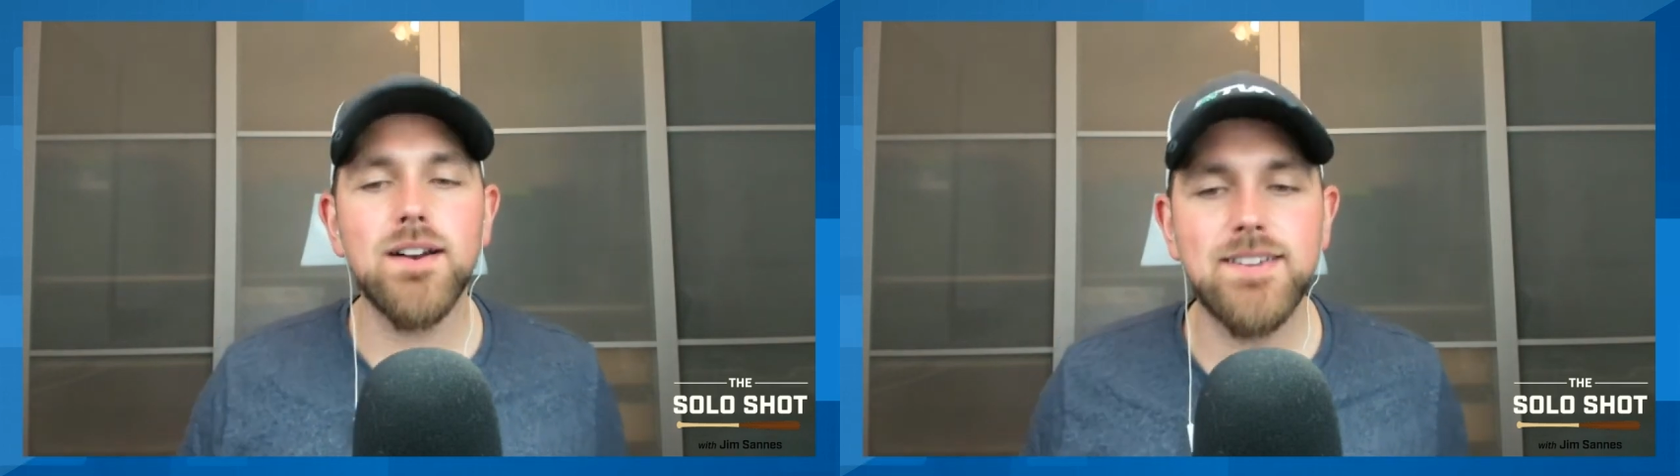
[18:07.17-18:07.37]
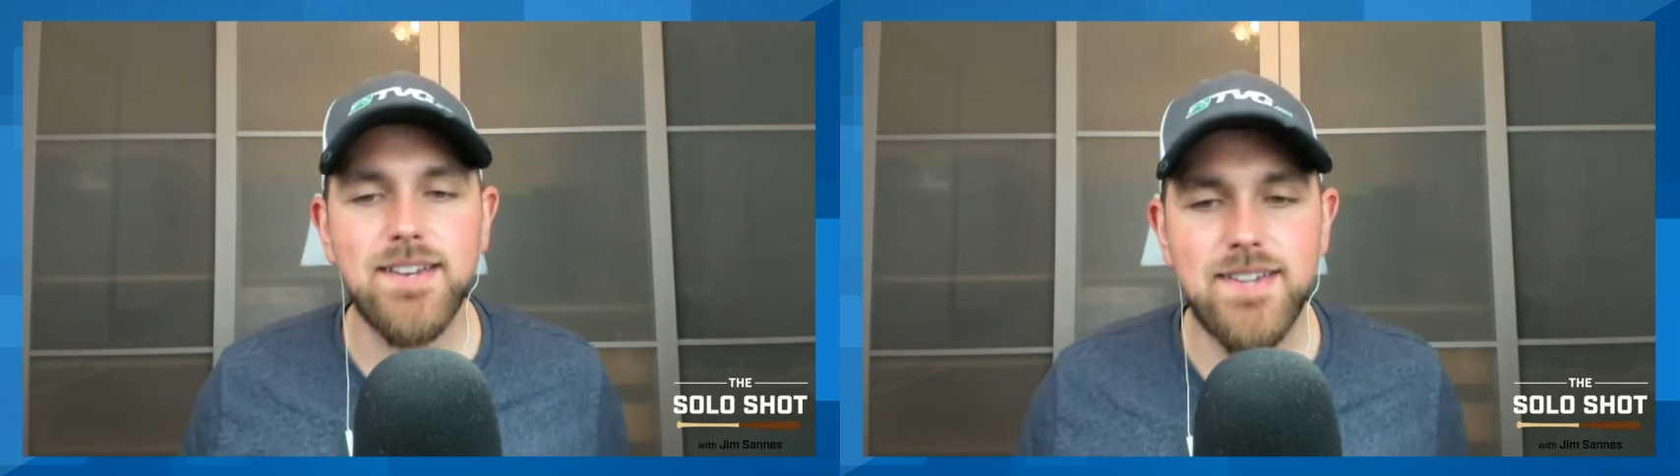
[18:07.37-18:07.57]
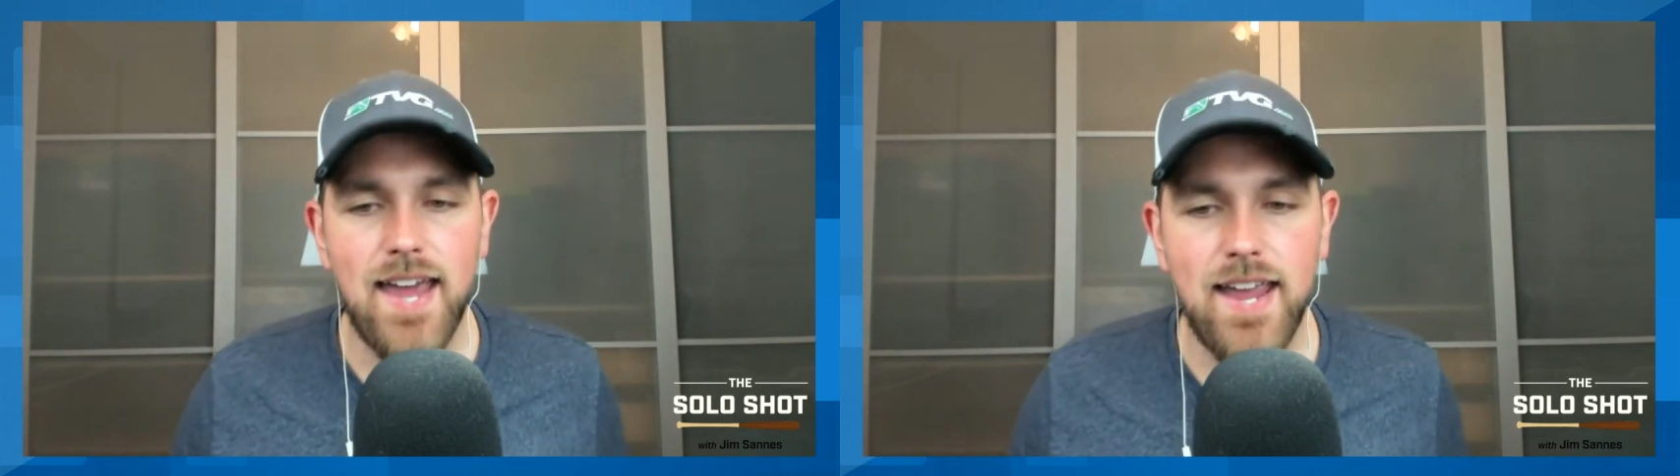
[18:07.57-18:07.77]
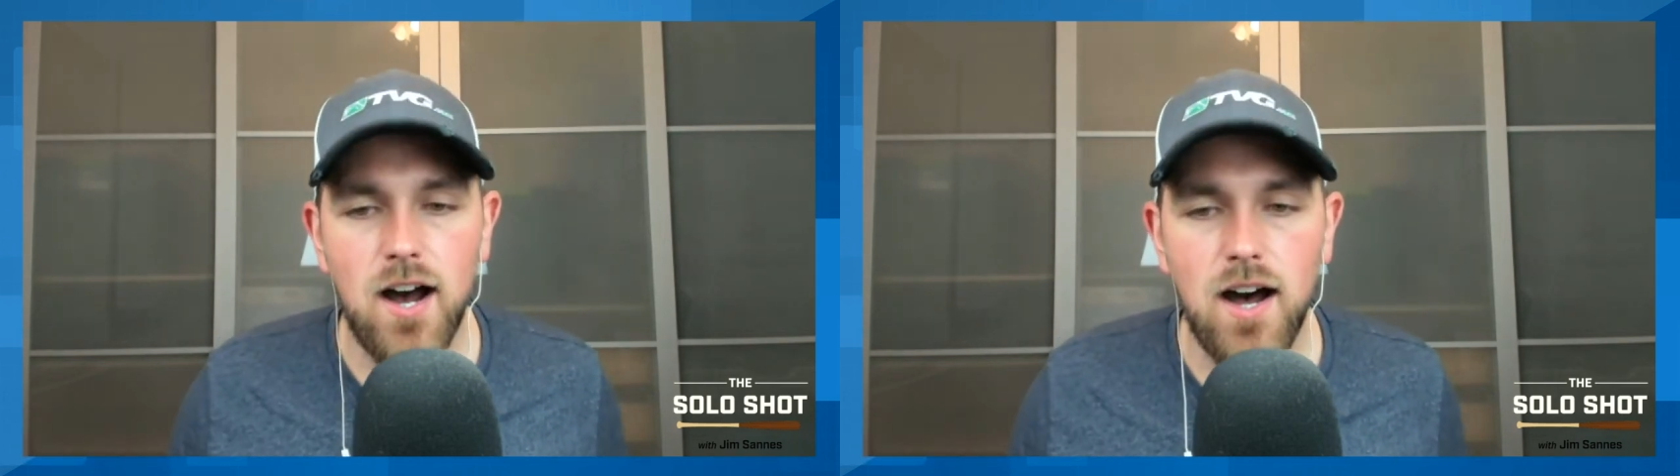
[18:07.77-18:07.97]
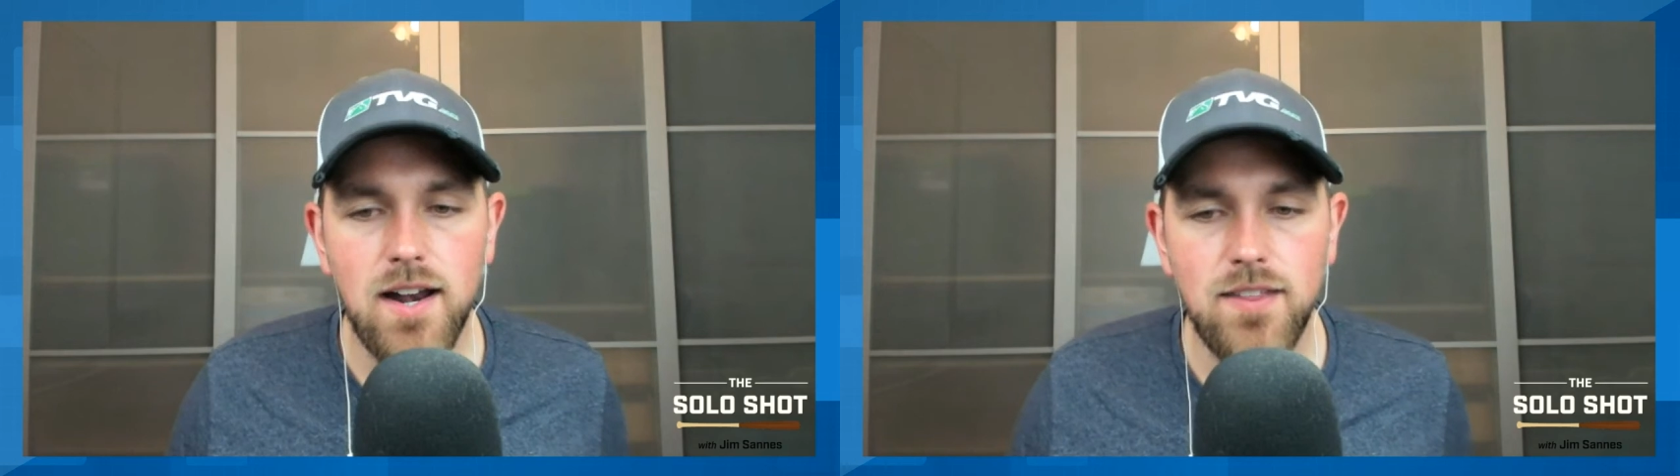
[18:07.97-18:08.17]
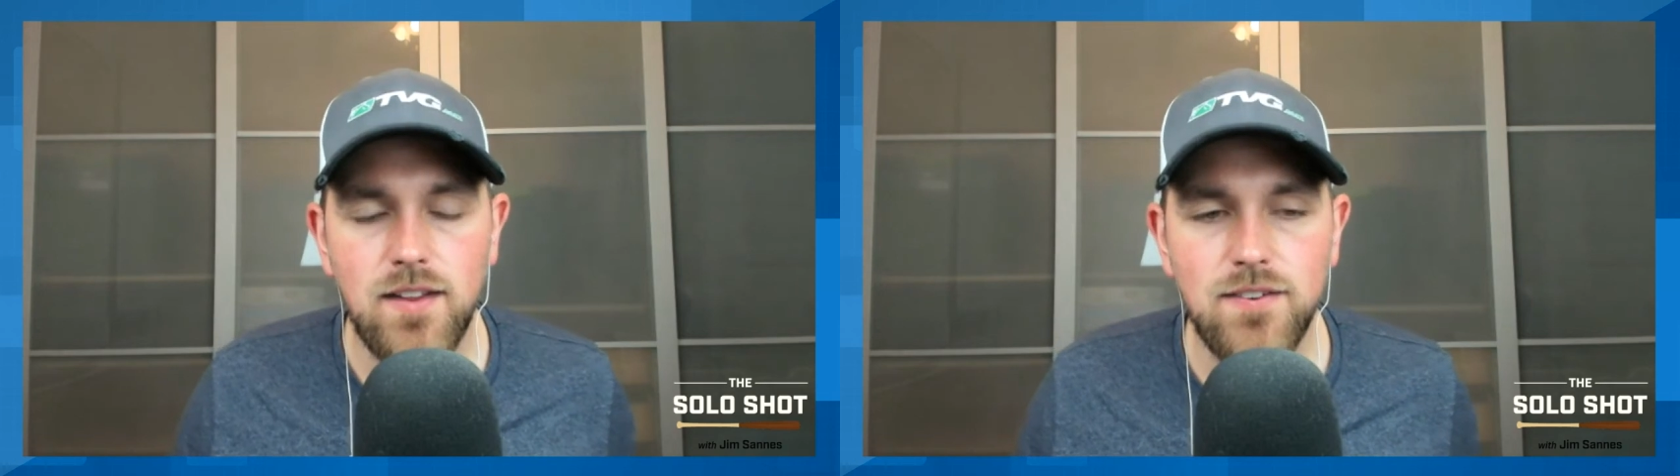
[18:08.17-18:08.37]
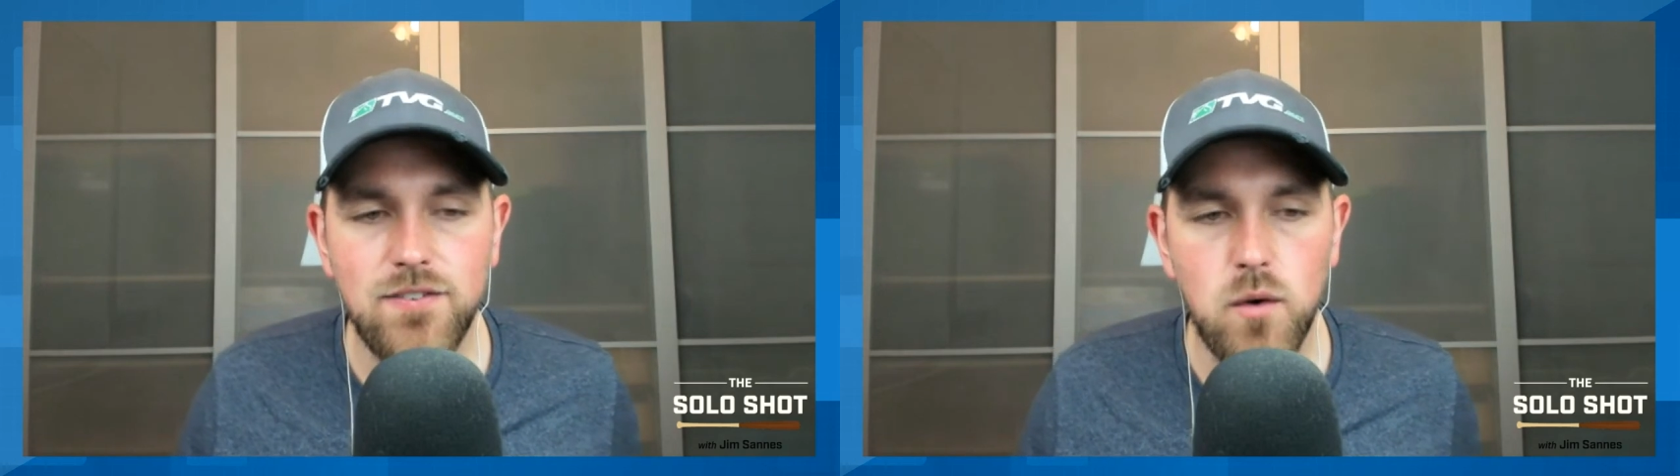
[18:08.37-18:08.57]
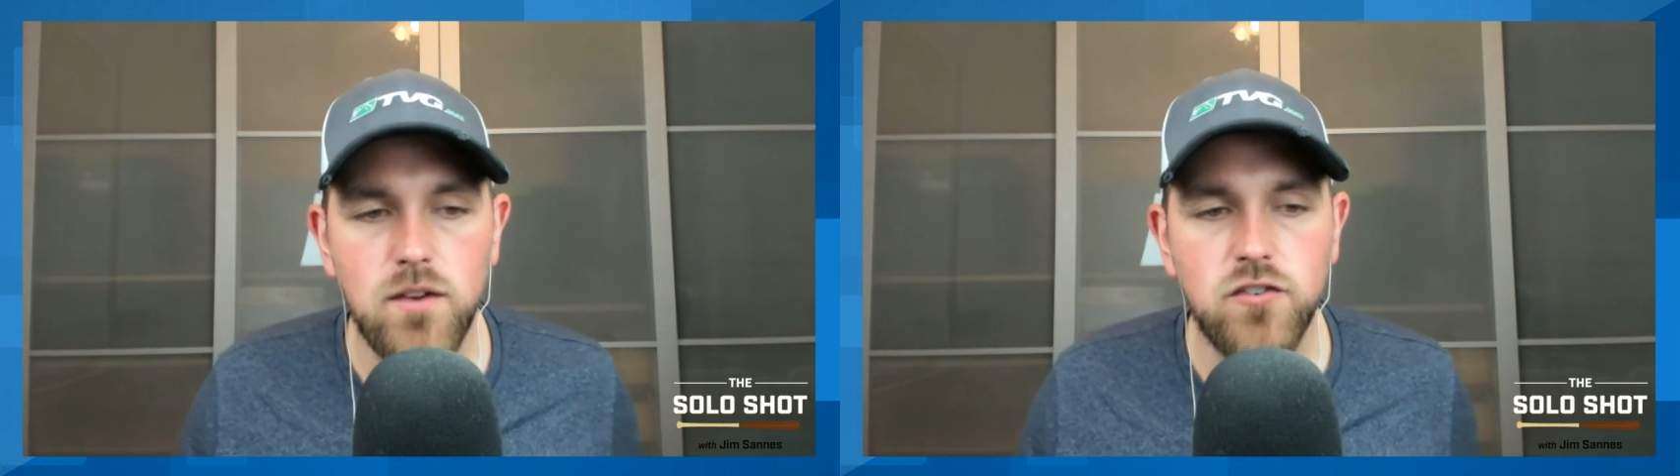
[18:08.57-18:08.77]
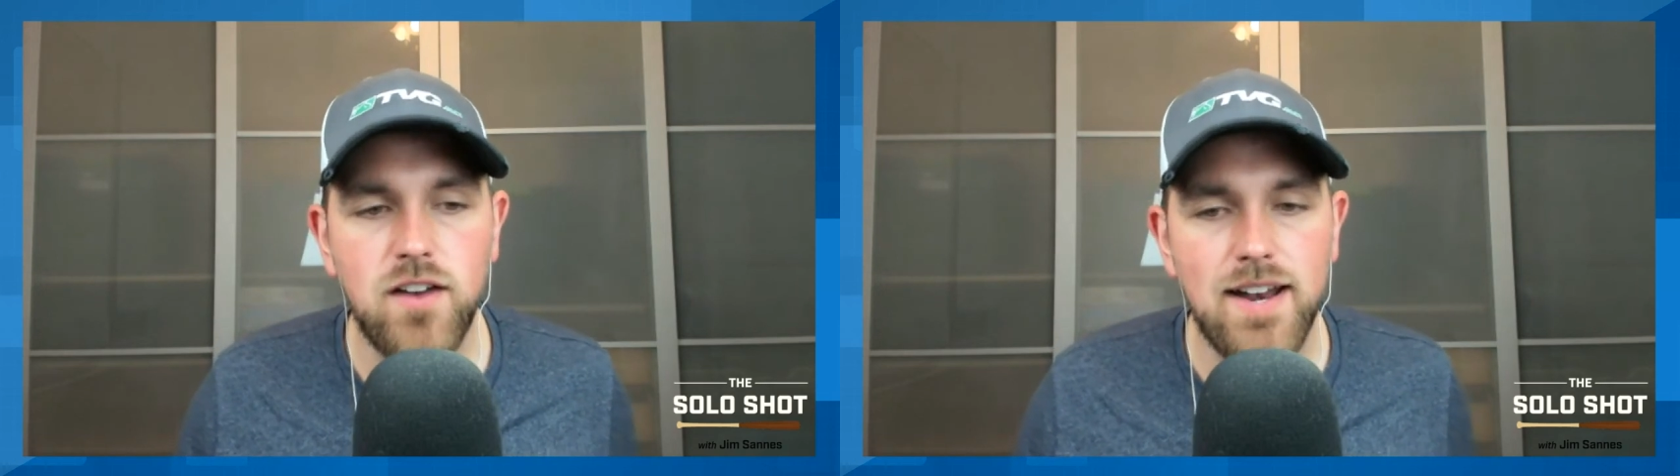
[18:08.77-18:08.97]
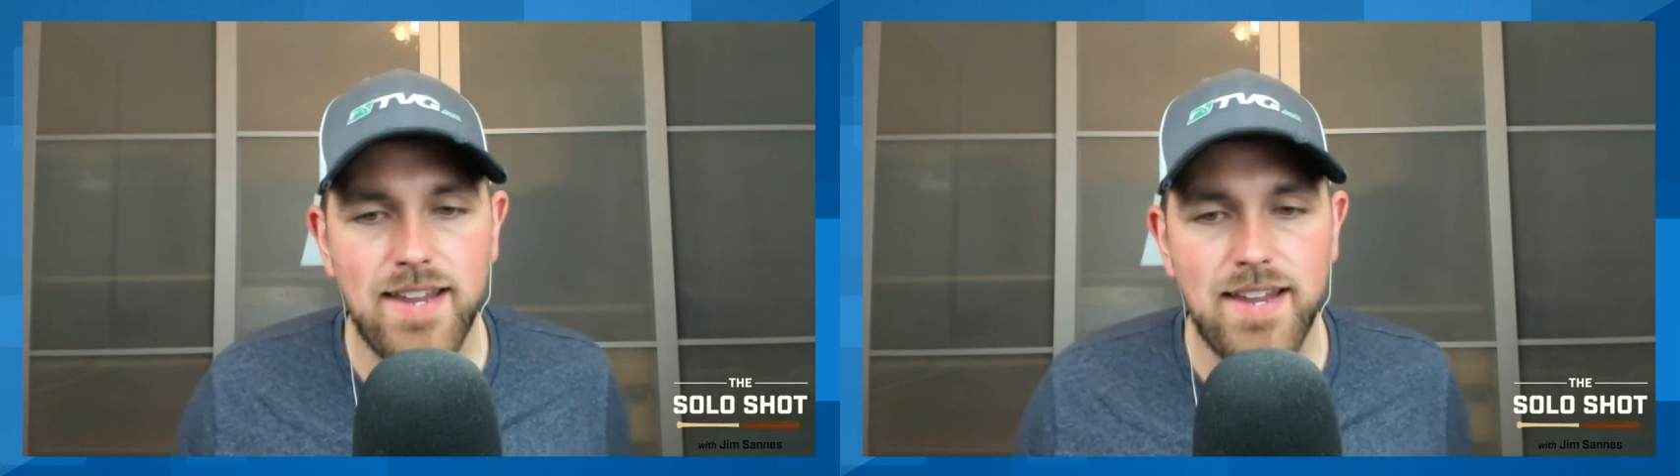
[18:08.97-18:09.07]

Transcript: today on the Solo Shot.